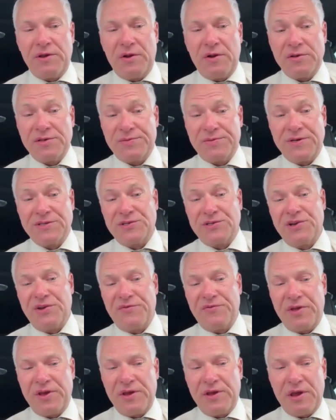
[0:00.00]
especially
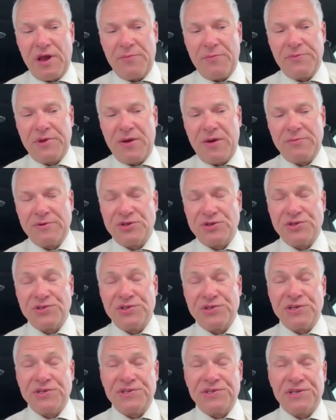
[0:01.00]
if the
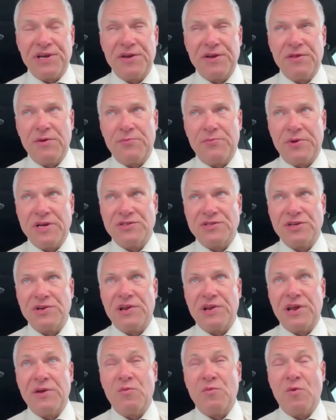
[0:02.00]
optometrist is seeing the
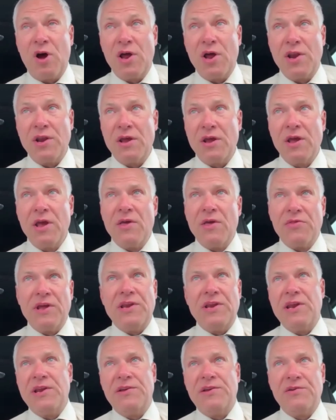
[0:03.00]
patient day one,
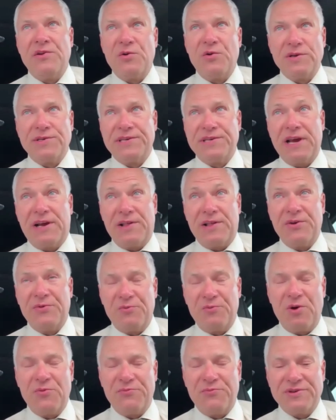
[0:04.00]
they need to know exactly
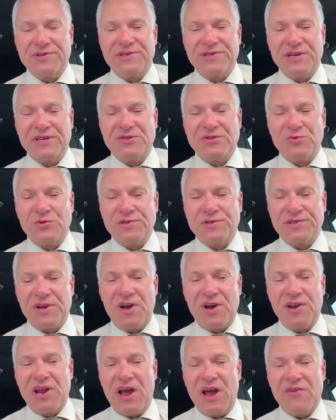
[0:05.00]
what procedure was
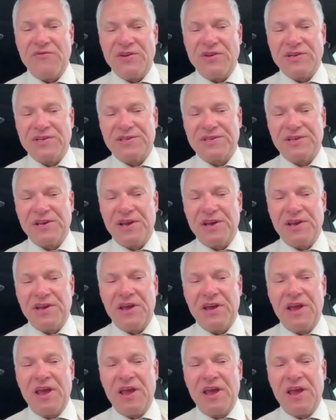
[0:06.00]
done, obviously,